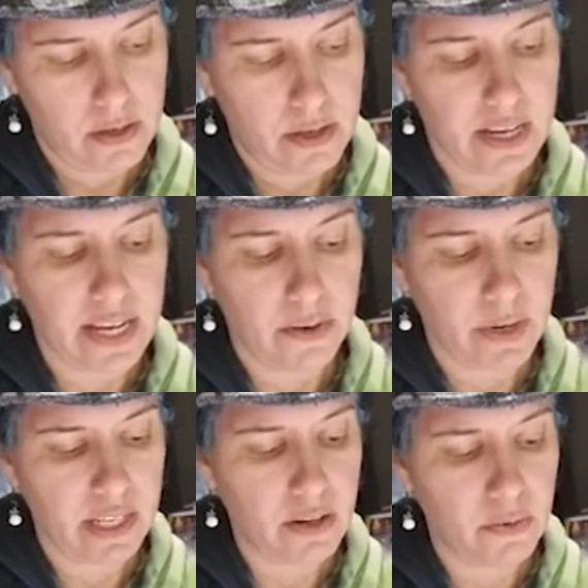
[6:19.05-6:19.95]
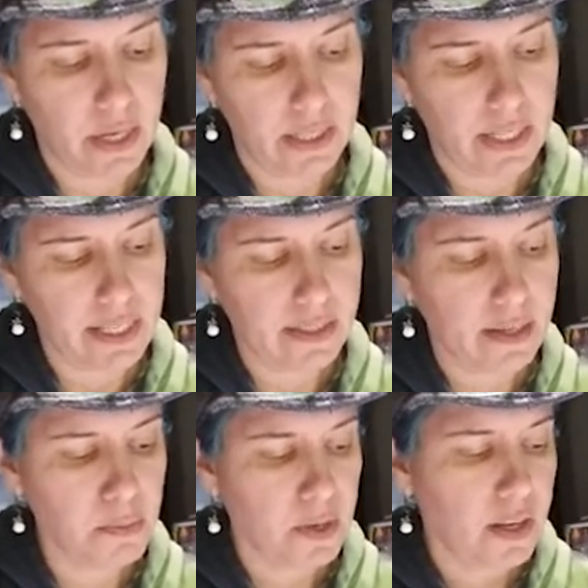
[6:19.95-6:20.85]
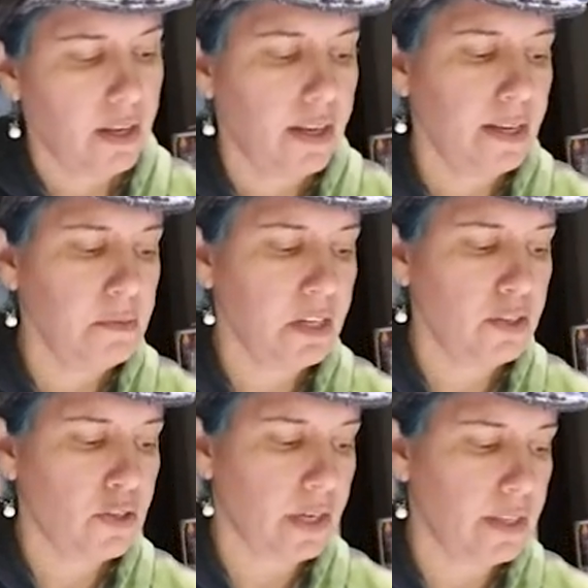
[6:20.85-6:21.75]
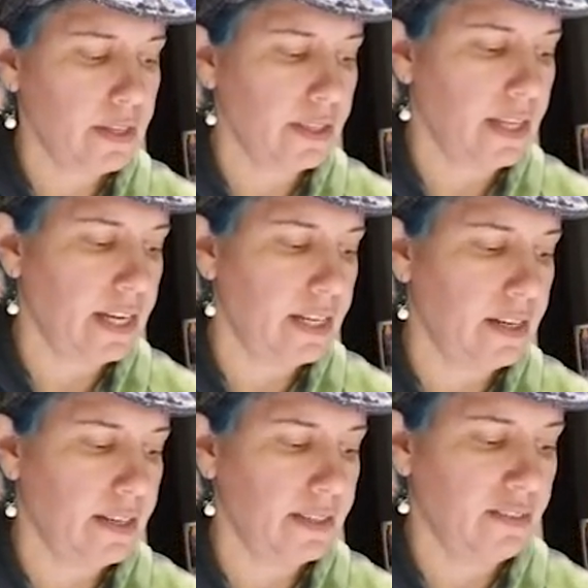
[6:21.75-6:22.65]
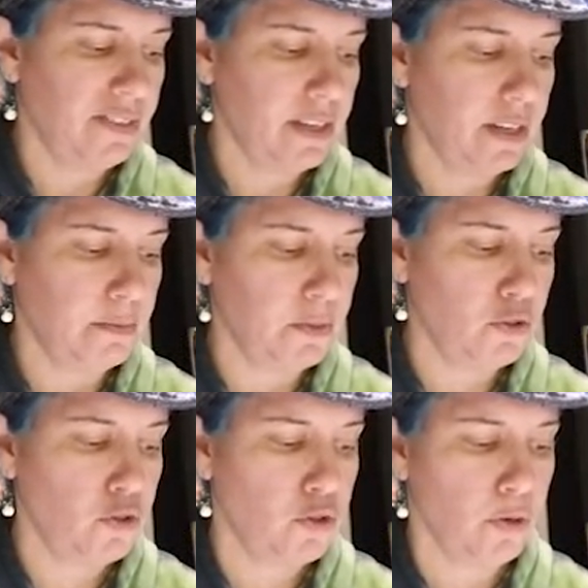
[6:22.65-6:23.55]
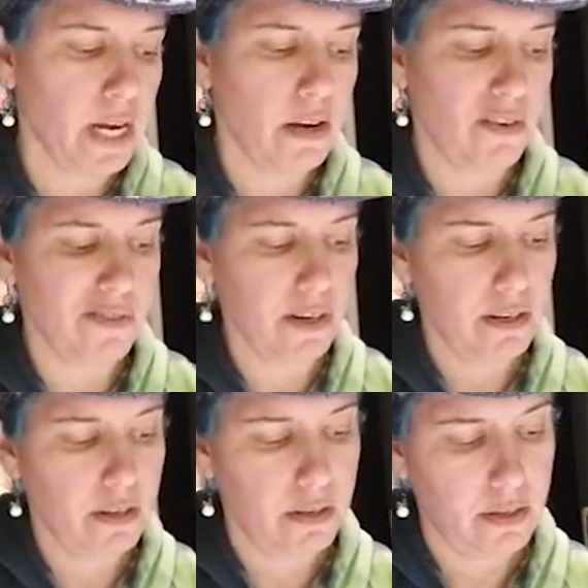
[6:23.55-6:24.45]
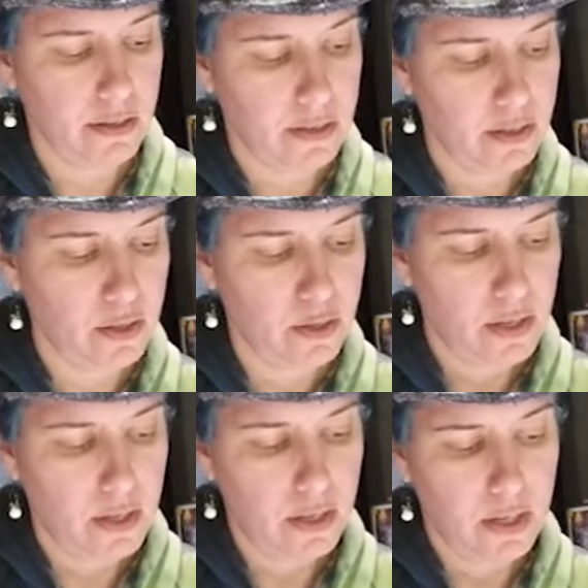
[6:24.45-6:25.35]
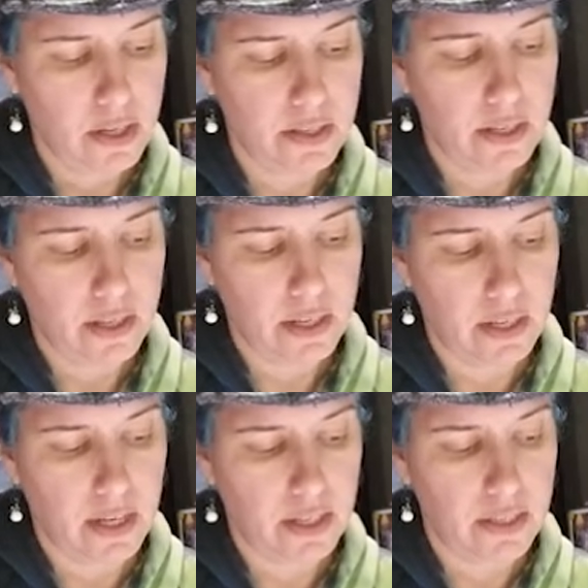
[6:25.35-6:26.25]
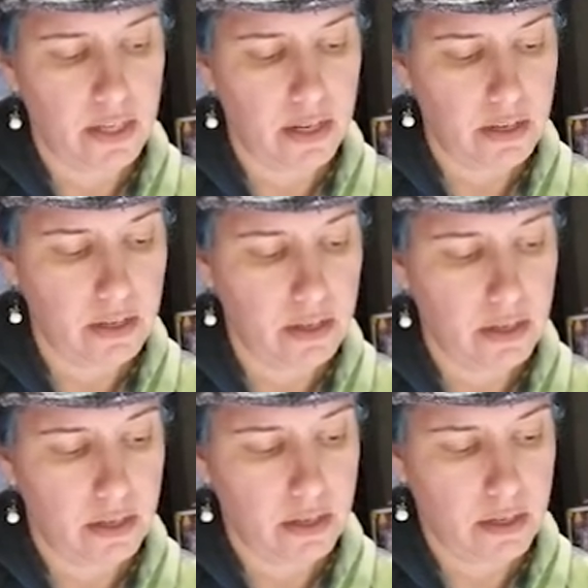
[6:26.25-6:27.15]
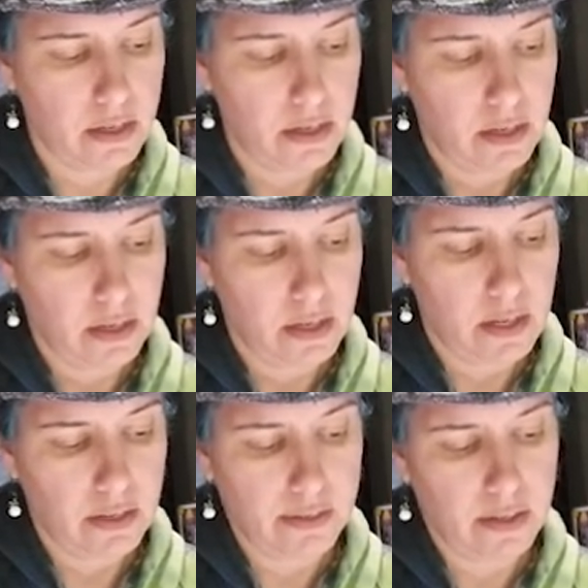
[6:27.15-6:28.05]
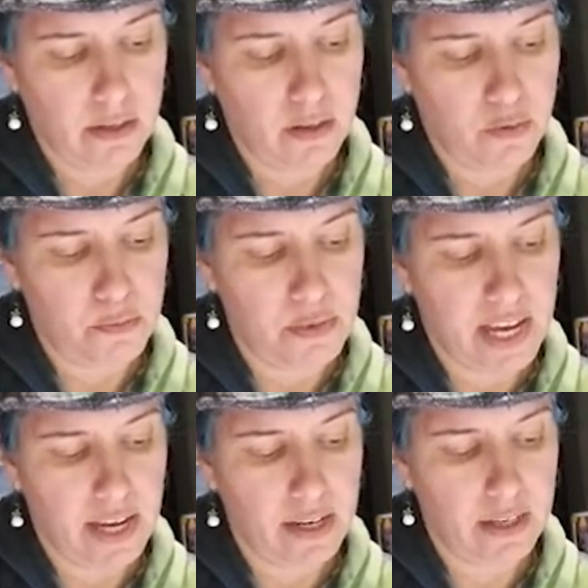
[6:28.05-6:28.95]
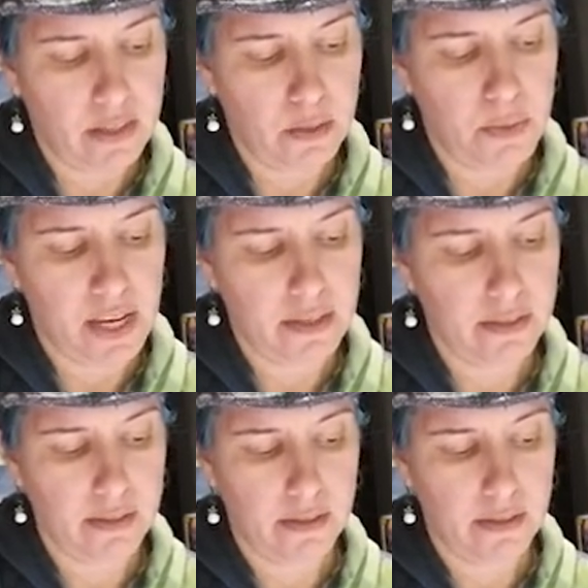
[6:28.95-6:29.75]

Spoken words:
How do I know where it lines up? I'm going to draw this line as if it comes straight over. It's going to connect here, and it's going to go back into space.